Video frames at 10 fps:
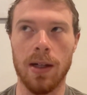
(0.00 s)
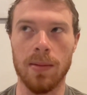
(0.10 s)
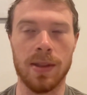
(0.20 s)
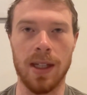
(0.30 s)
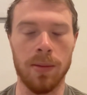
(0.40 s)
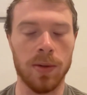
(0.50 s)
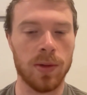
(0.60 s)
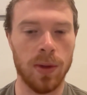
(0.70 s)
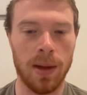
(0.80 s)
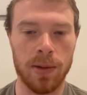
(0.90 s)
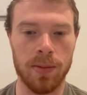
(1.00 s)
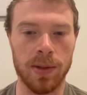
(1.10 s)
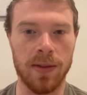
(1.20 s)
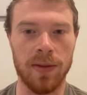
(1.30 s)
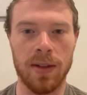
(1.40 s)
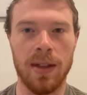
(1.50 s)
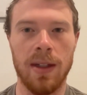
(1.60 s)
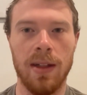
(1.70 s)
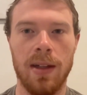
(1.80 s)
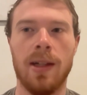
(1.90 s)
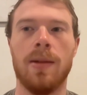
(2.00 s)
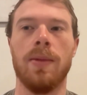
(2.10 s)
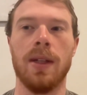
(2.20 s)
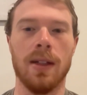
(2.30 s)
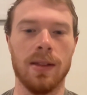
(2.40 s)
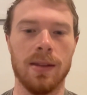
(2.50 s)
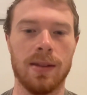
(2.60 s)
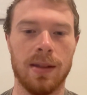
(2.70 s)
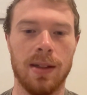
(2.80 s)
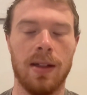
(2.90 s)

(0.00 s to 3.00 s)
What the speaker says: stable swaps specifically, because